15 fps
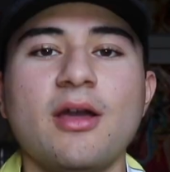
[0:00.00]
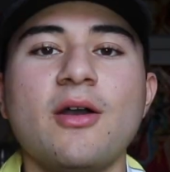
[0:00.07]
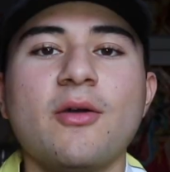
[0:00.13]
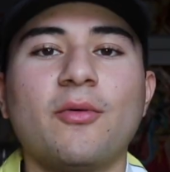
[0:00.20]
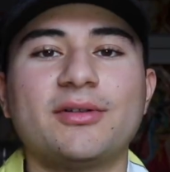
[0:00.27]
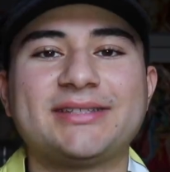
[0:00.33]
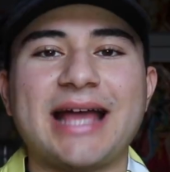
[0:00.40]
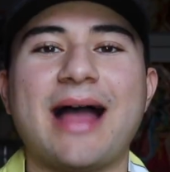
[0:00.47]

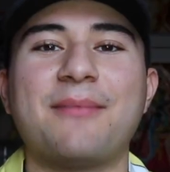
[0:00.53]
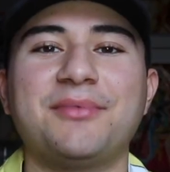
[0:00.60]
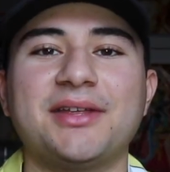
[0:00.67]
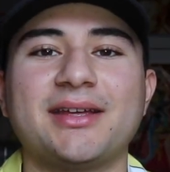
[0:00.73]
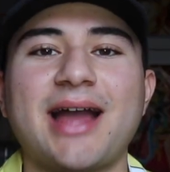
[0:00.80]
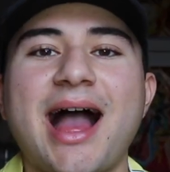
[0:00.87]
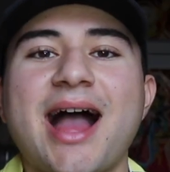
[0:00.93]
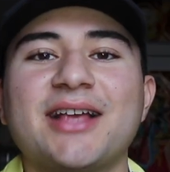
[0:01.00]
What's happening,
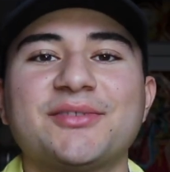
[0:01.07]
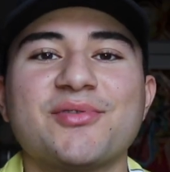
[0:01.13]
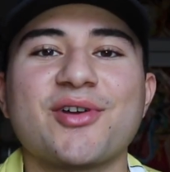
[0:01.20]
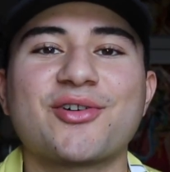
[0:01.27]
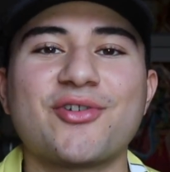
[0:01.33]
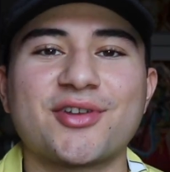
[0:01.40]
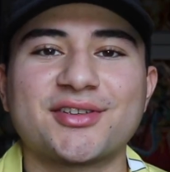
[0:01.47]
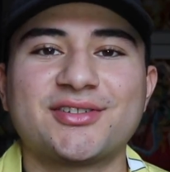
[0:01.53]
guys? We're
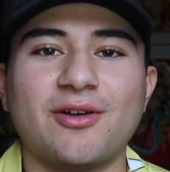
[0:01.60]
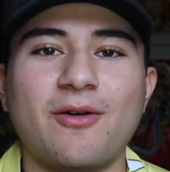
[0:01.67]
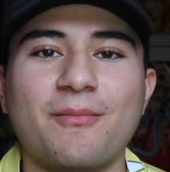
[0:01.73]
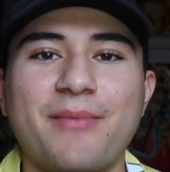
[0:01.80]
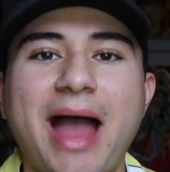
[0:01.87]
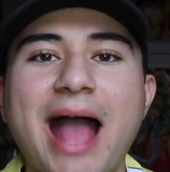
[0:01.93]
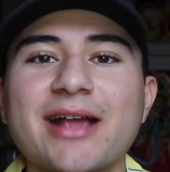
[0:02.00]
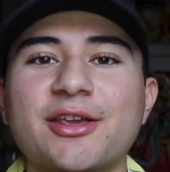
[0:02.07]
Corazon
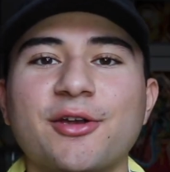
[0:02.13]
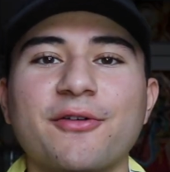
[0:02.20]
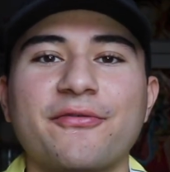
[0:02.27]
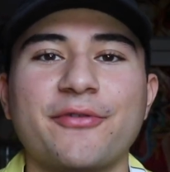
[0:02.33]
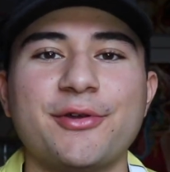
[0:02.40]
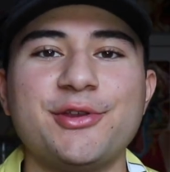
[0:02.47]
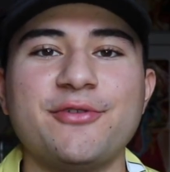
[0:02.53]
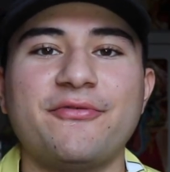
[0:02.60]
back here
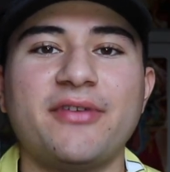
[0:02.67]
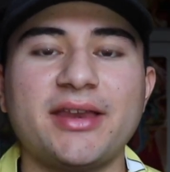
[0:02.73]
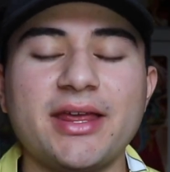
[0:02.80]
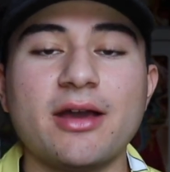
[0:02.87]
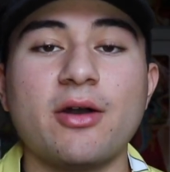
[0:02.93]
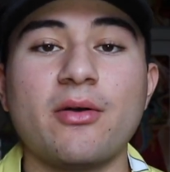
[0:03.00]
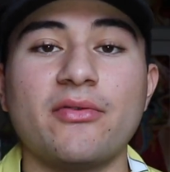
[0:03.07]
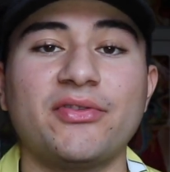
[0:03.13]
for a new
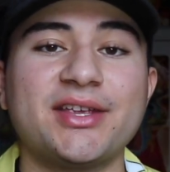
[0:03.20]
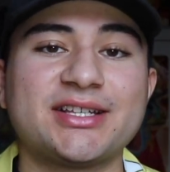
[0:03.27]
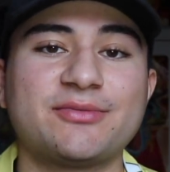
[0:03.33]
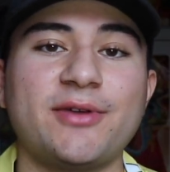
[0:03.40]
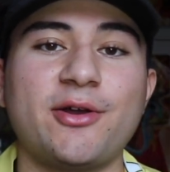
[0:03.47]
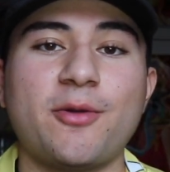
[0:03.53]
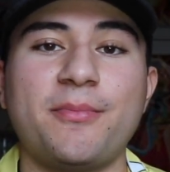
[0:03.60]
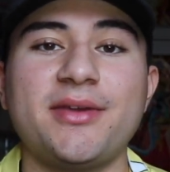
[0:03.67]
video, and this
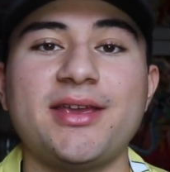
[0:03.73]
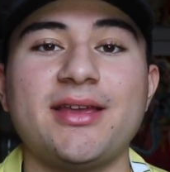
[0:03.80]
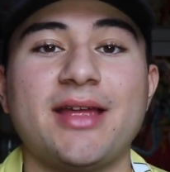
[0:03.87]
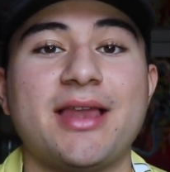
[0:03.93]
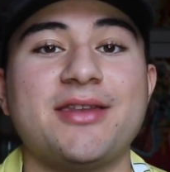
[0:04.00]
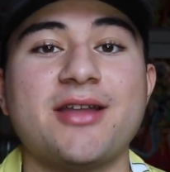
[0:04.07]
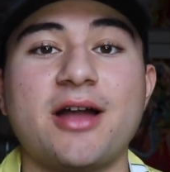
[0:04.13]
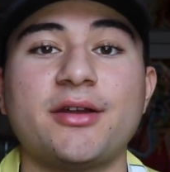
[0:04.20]
week will be
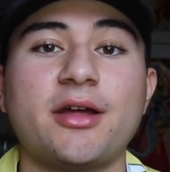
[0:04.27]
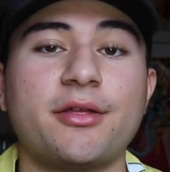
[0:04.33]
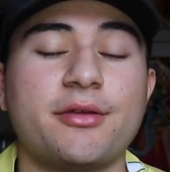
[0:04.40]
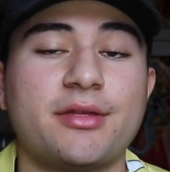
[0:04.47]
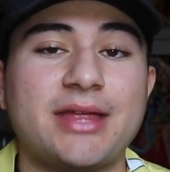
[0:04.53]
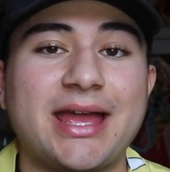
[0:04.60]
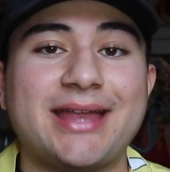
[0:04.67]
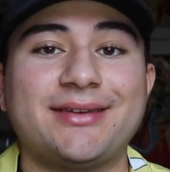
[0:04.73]
none other
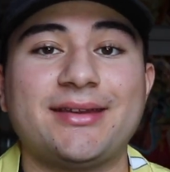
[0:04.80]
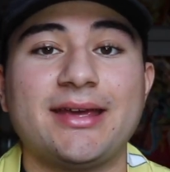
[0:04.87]
than